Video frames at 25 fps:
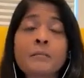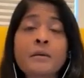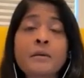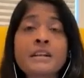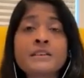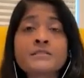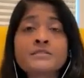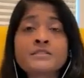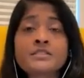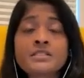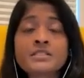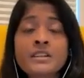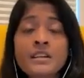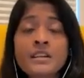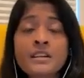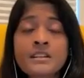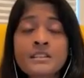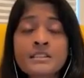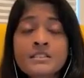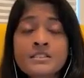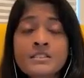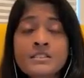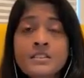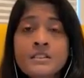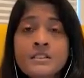but if
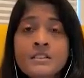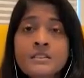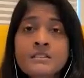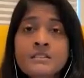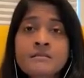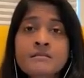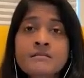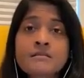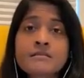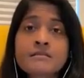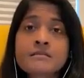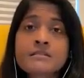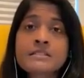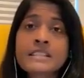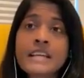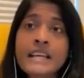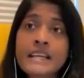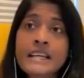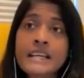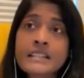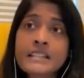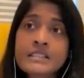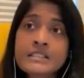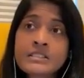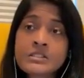in certain
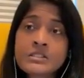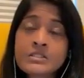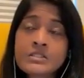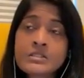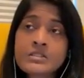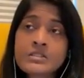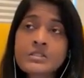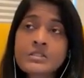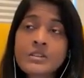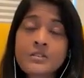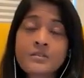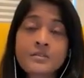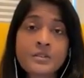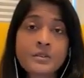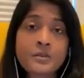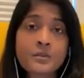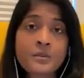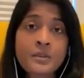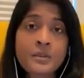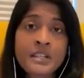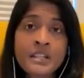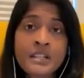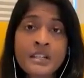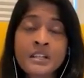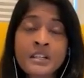days of the
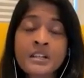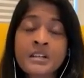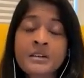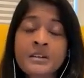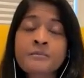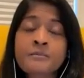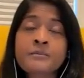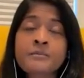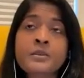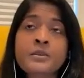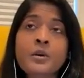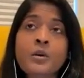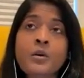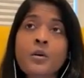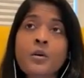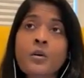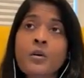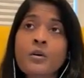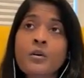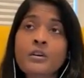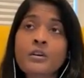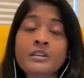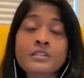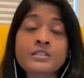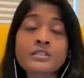week
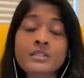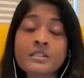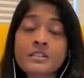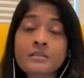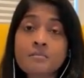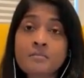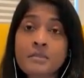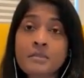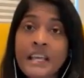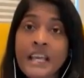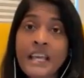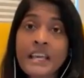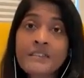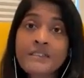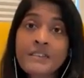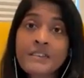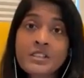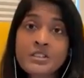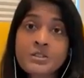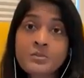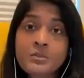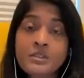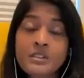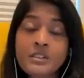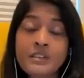or certain
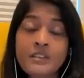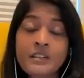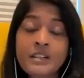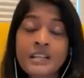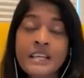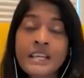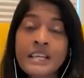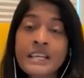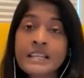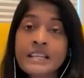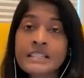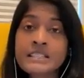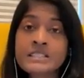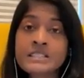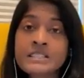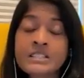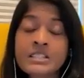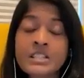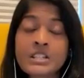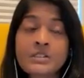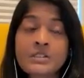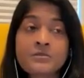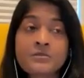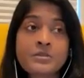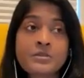behaviors with your
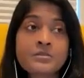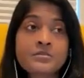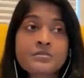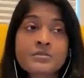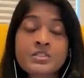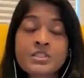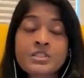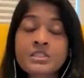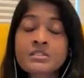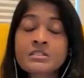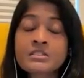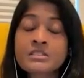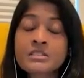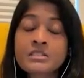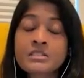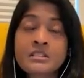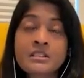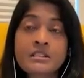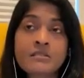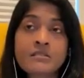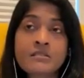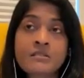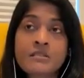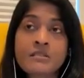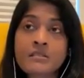kids, if you just
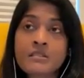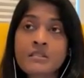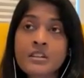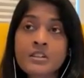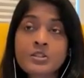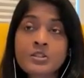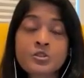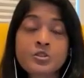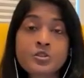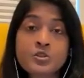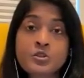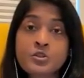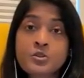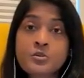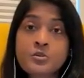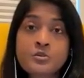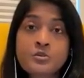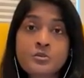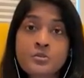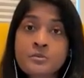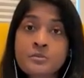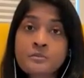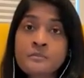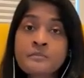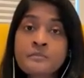
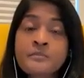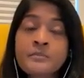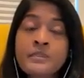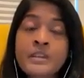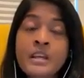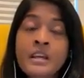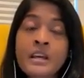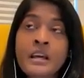assume